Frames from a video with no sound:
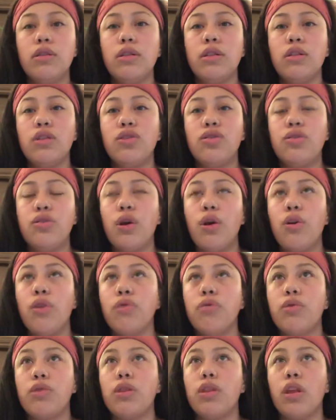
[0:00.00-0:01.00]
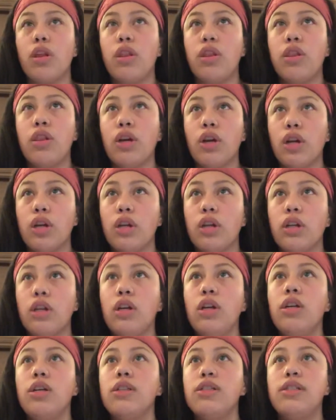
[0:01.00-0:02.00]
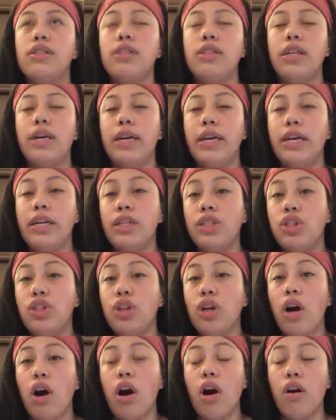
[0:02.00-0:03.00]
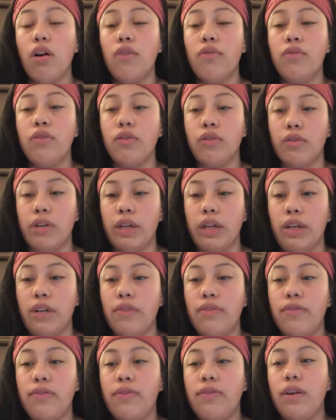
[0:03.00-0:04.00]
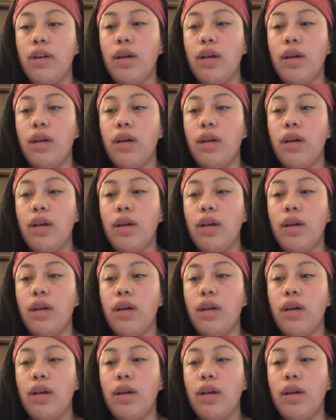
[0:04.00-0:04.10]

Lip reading: So the third stage of grief,